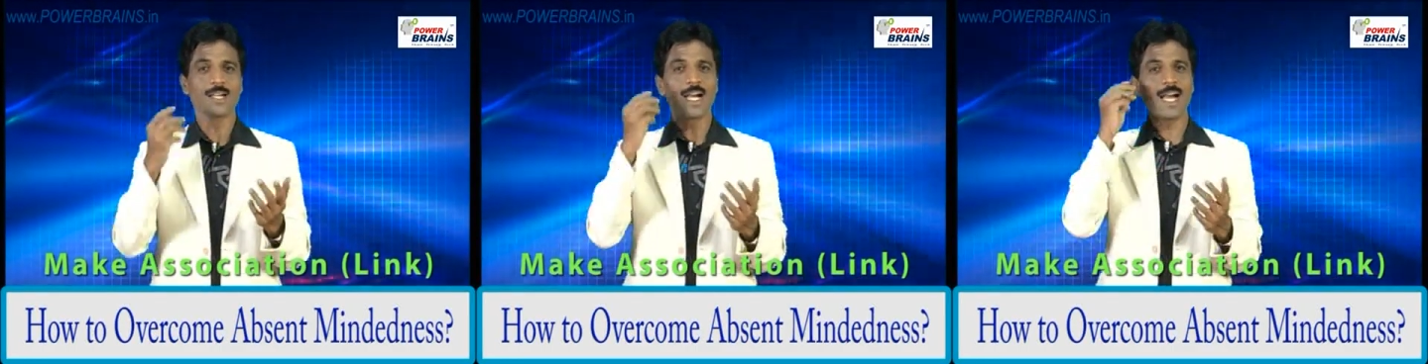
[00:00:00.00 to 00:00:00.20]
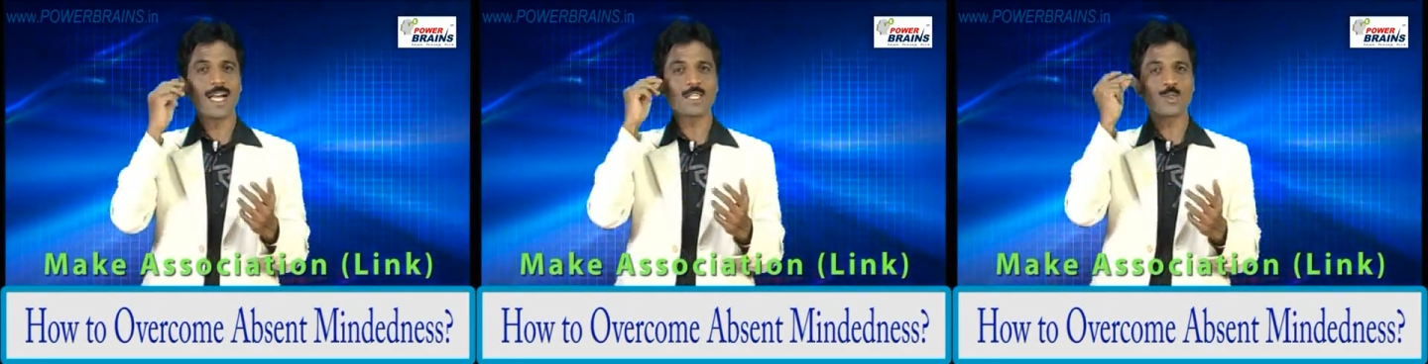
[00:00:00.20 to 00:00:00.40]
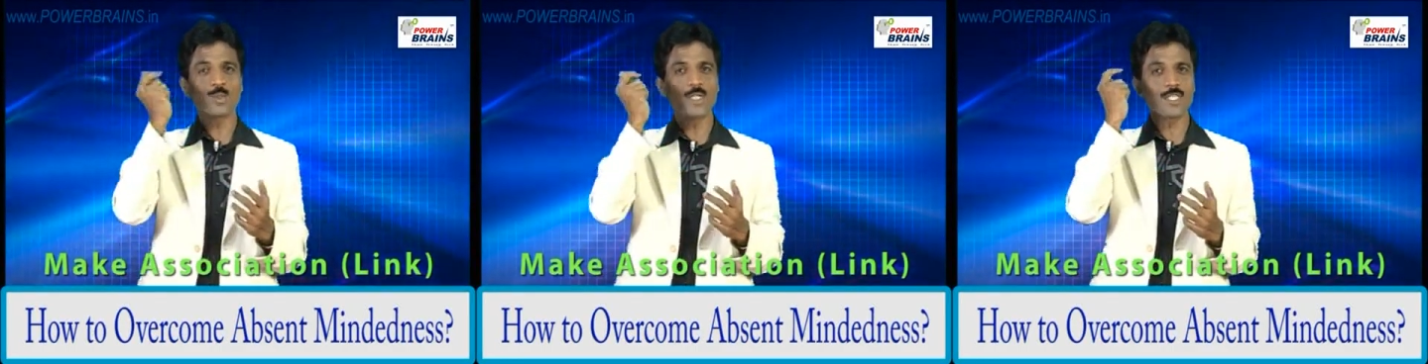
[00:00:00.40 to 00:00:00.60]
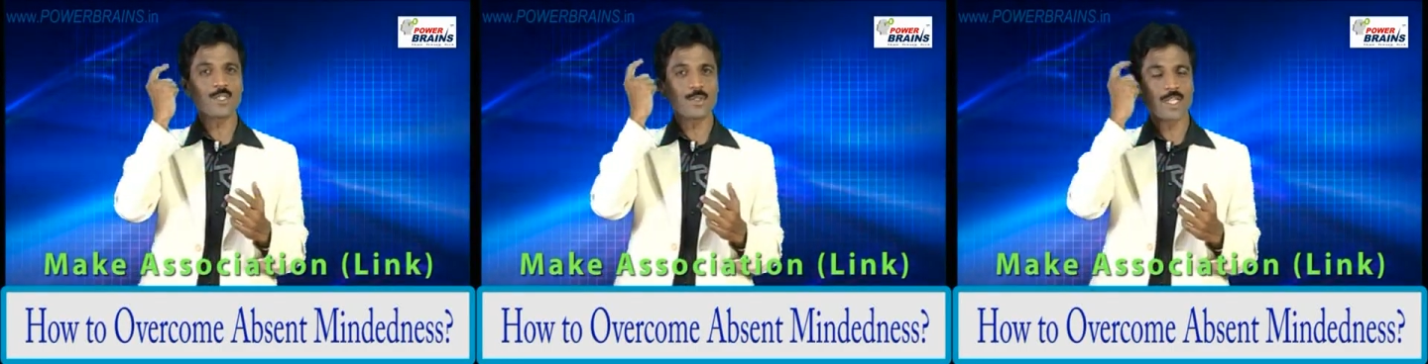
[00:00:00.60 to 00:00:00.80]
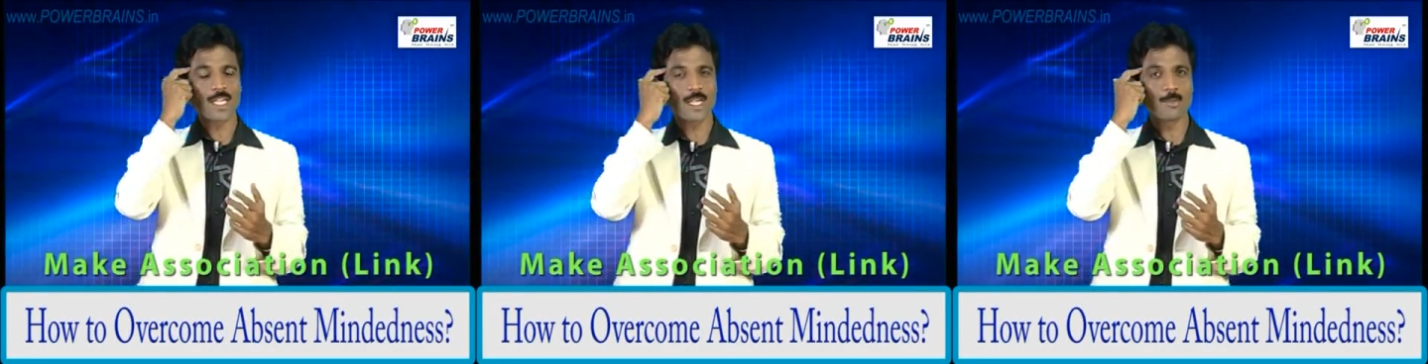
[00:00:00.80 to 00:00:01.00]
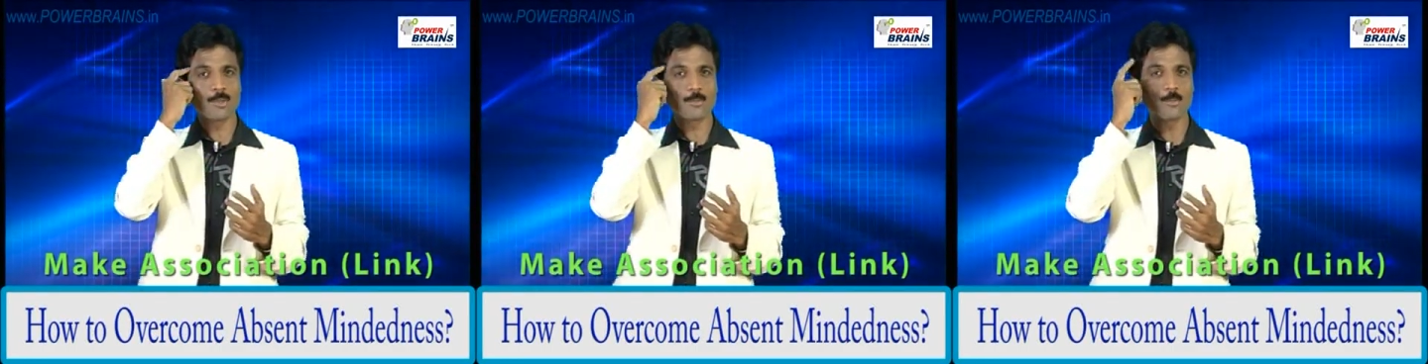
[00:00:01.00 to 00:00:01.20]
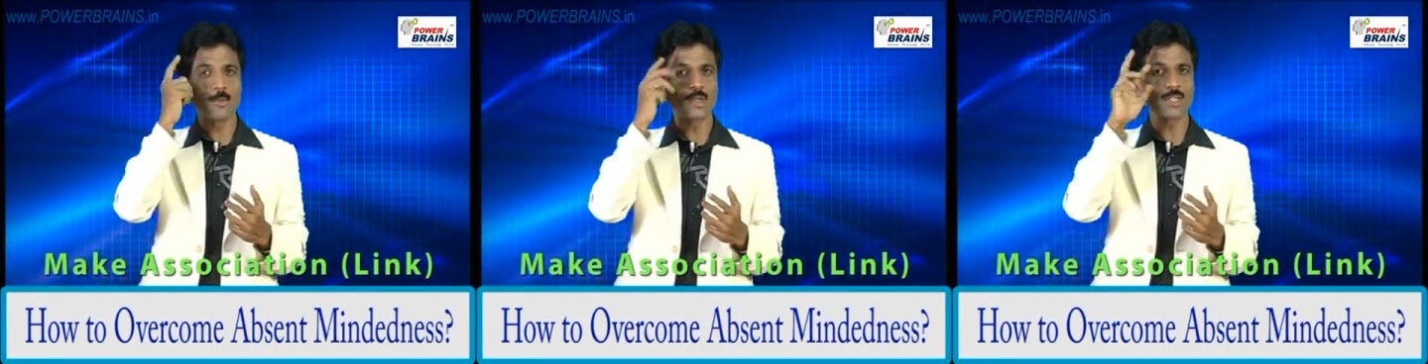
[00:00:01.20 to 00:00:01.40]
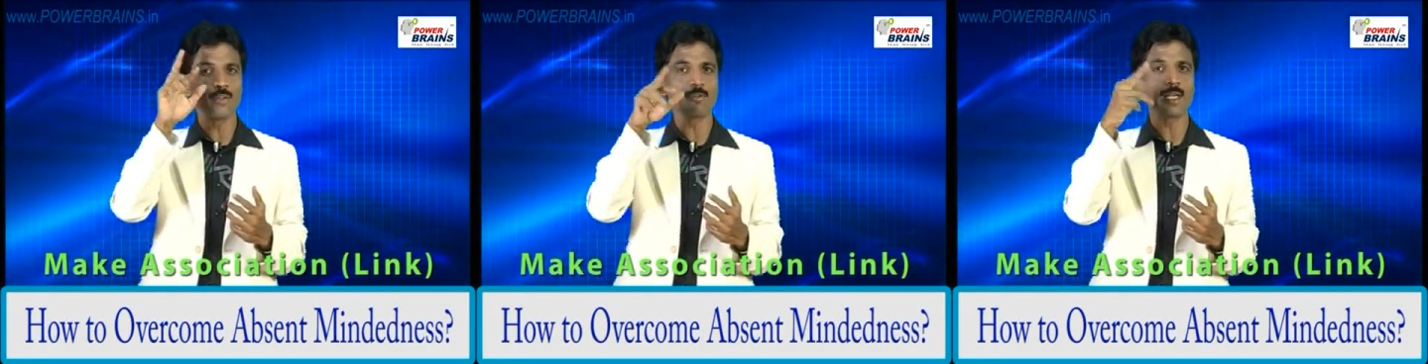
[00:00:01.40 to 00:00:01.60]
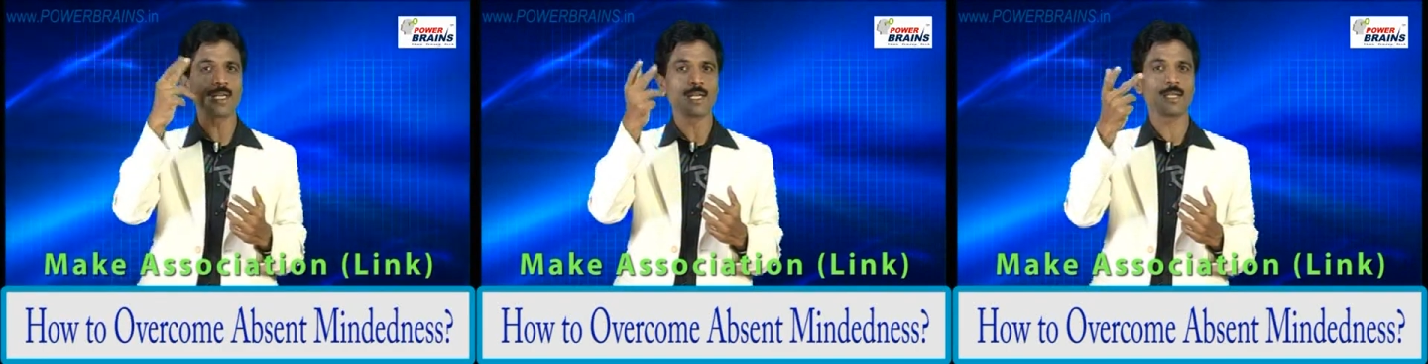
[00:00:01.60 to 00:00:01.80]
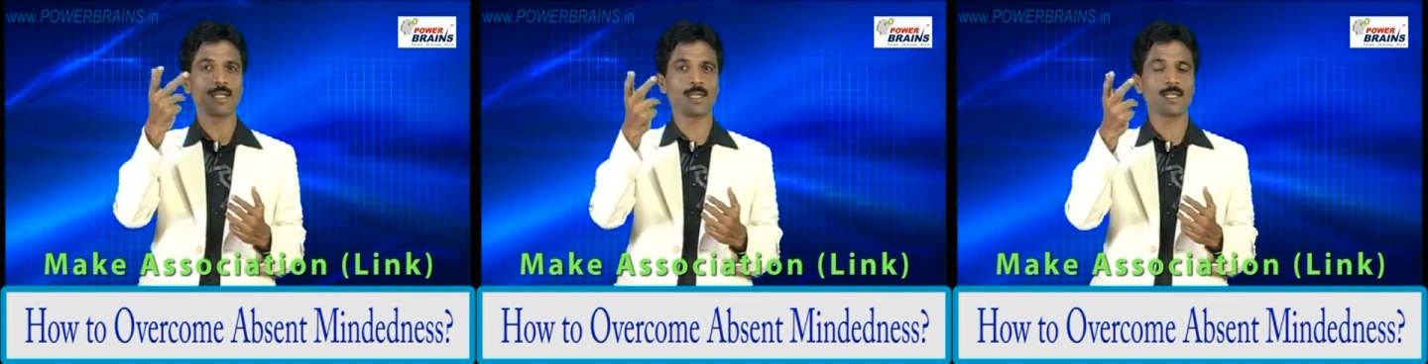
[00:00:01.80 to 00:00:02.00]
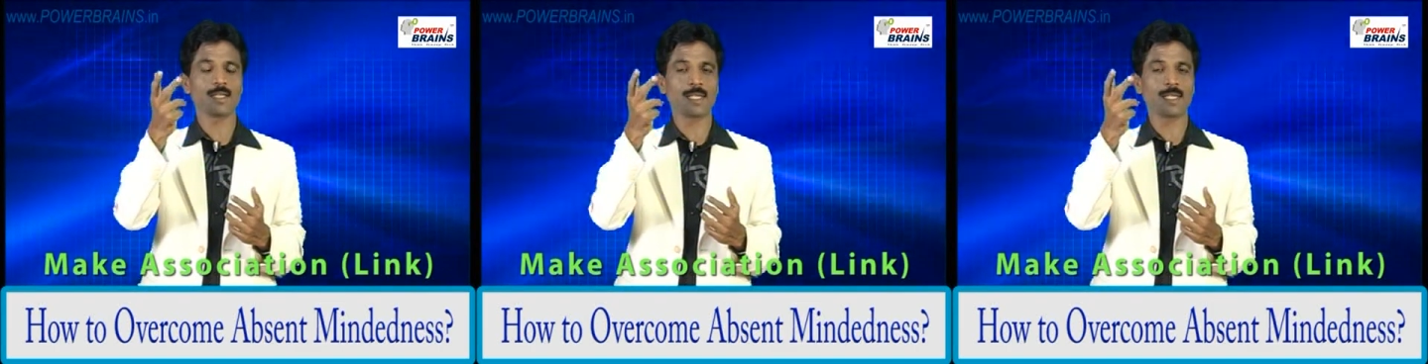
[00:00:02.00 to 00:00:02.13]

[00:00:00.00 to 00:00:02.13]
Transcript: as soon as you think about book, you will